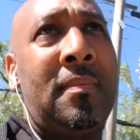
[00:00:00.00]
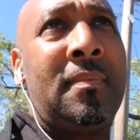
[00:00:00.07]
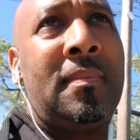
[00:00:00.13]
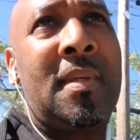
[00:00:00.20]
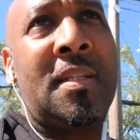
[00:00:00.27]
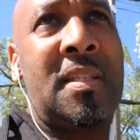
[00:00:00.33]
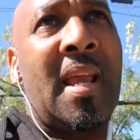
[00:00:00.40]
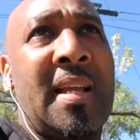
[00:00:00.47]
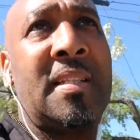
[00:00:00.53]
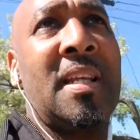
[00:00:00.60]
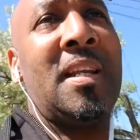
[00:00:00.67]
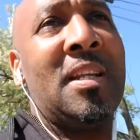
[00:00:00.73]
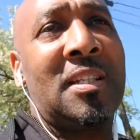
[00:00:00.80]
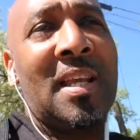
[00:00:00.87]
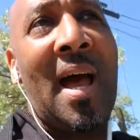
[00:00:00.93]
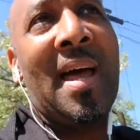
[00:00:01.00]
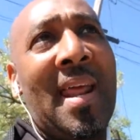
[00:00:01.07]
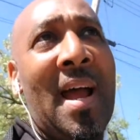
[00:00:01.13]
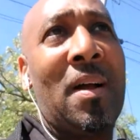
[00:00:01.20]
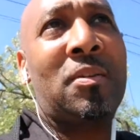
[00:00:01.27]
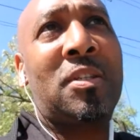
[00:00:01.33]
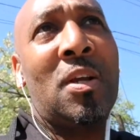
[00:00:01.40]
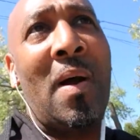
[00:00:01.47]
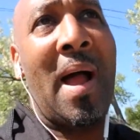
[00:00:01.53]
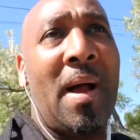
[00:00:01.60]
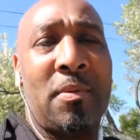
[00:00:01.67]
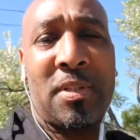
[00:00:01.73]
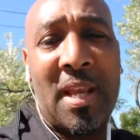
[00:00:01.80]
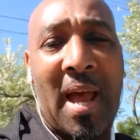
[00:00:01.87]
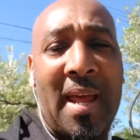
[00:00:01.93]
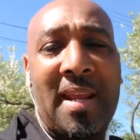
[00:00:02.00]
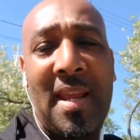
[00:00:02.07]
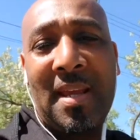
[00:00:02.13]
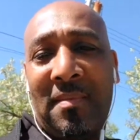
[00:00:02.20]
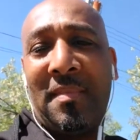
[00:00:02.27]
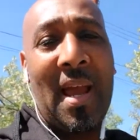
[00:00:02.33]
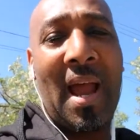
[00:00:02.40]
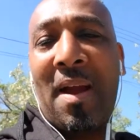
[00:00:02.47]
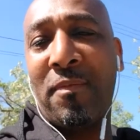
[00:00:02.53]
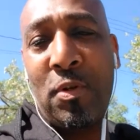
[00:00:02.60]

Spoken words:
let's say I said inside out, so outside in, however